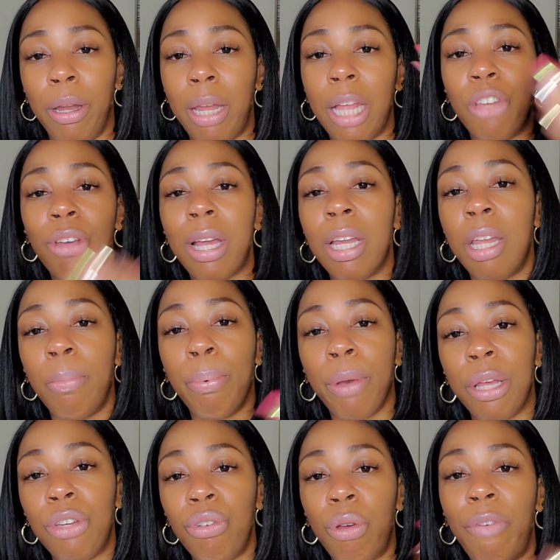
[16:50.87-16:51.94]
that try to
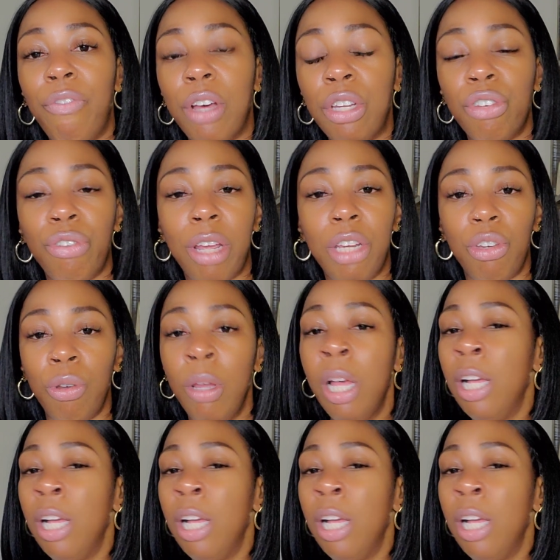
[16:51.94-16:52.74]
depress you or frustrate you.